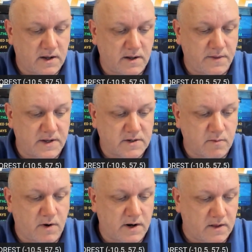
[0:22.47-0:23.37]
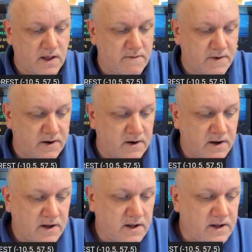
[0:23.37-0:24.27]
in this one, 11
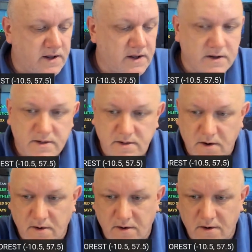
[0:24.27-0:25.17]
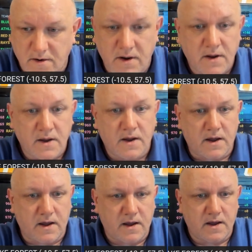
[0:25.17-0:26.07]
Eastern
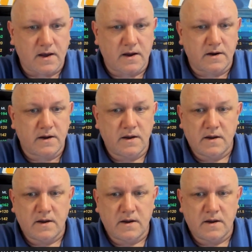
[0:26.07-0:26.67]
and